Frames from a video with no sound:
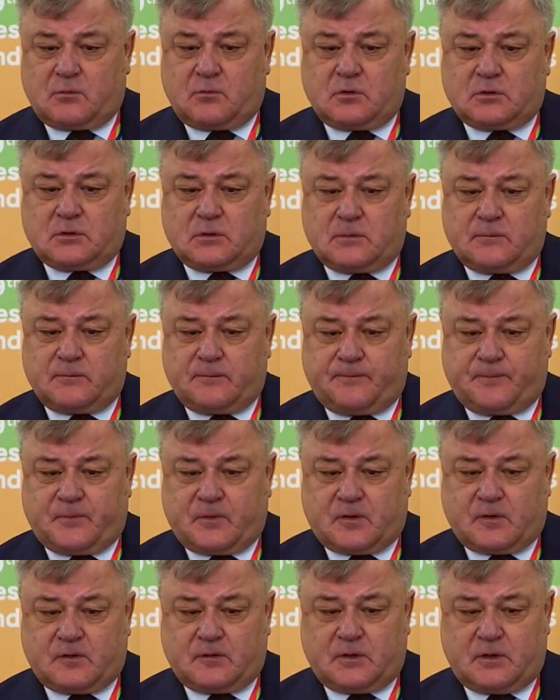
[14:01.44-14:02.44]
Together with the
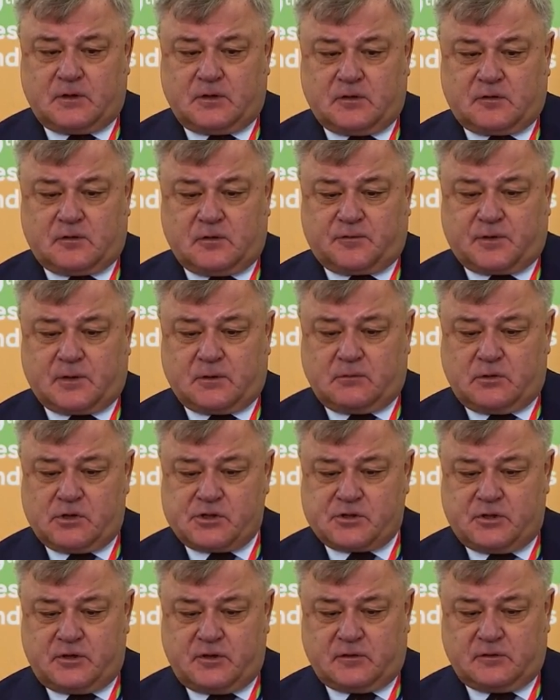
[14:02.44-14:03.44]
Russian industry,
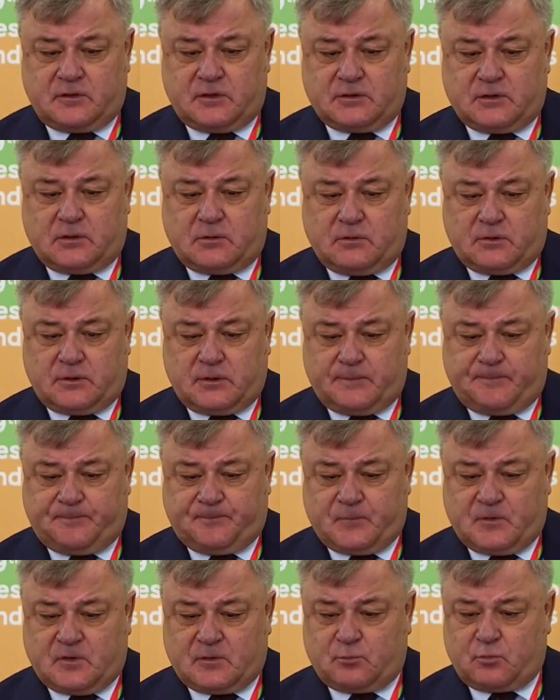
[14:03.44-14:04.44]
we work
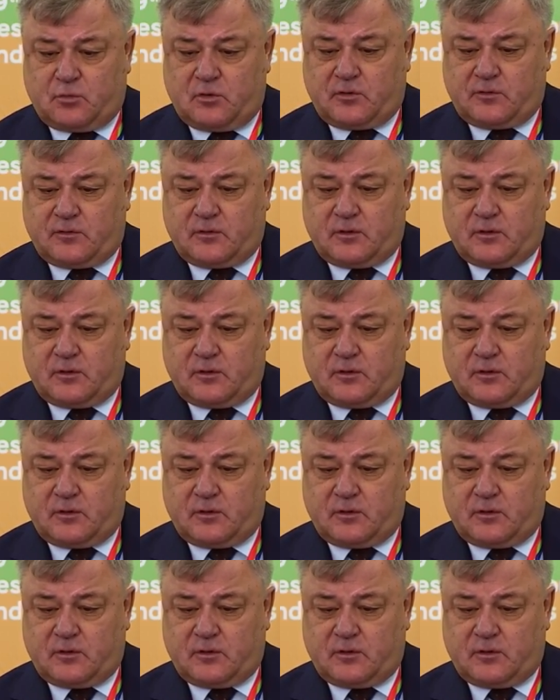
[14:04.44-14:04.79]
very actively